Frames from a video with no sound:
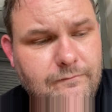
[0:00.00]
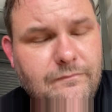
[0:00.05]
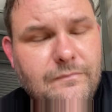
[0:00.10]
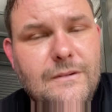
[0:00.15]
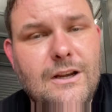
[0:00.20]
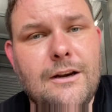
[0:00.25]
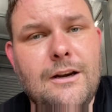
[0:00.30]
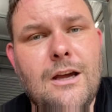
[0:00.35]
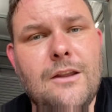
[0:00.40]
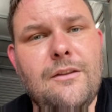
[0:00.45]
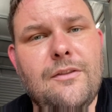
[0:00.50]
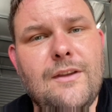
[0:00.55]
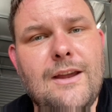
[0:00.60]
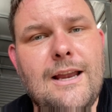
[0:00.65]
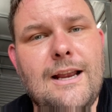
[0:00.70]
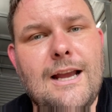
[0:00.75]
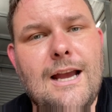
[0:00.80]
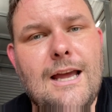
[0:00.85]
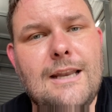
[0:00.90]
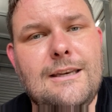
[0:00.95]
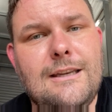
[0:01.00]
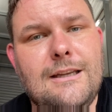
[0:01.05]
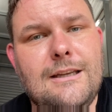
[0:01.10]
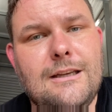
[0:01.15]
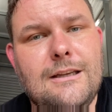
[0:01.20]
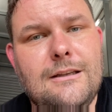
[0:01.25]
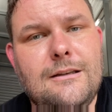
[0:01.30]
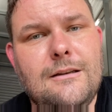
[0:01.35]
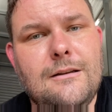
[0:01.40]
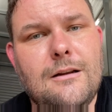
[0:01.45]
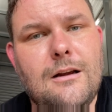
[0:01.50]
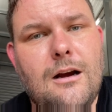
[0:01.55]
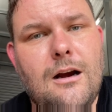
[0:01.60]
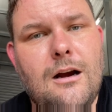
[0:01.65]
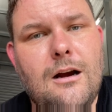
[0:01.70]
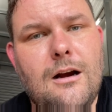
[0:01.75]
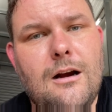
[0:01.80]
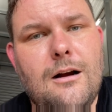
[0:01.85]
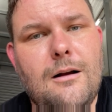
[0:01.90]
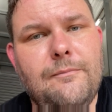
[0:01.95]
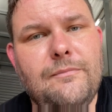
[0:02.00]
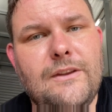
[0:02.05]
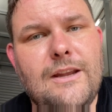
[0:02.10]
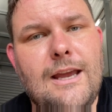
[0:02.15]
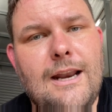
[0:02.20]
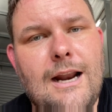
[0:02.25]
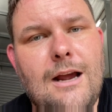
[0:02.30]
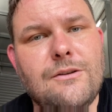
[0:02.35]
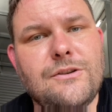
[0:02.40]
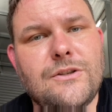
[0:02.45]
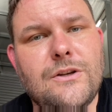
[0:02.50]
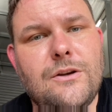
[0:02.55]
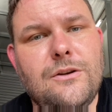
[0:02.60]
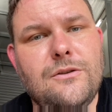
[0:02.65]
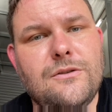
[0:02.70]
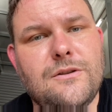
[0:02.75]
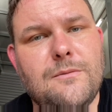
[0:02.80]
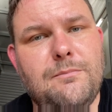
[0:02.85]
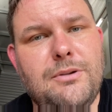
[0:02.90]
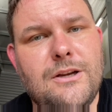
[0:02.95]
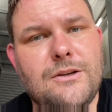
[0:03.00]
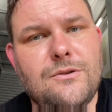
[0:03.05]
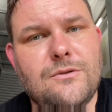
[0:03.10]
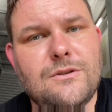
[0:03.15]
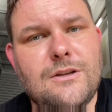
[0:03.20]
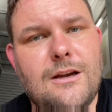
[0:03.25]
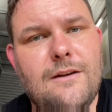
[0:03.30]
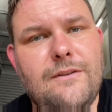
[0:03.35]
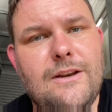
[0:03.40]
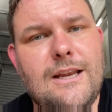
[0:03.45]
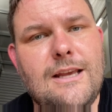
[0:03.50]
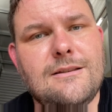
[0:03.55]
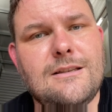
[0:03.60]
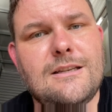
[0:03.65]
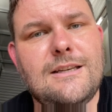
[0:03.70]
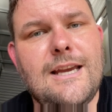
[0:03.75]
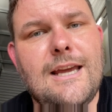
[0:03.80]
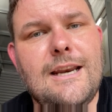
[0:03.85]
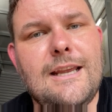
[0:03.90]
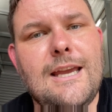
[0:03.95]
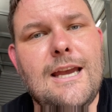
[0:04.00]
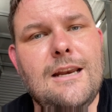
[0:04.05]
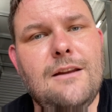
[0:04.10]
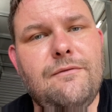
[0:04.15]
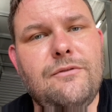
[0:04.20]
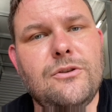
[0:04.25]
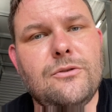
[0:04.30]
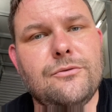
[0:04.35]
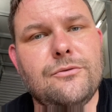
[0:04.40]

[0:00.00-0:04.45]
Another thing I did, and I'll show you some pictures of it, is a dedicated fuel